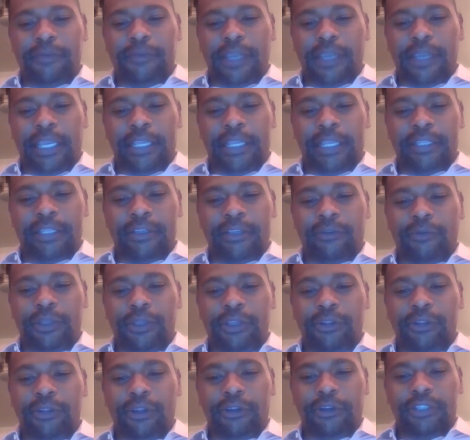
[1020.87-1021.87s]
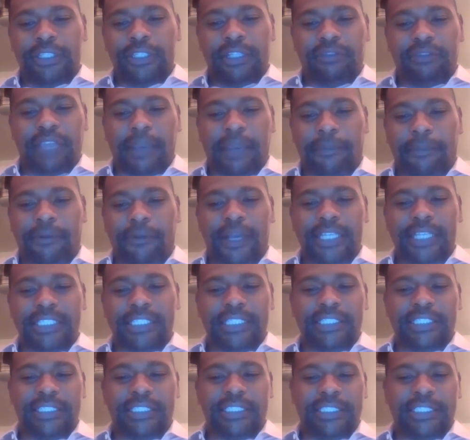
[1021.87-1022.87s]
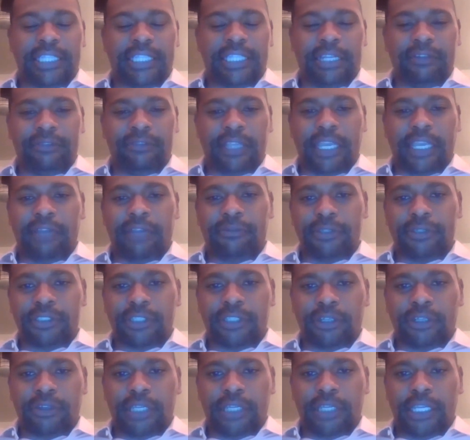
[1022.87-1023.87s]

and when you learn to love that process instead of the end result,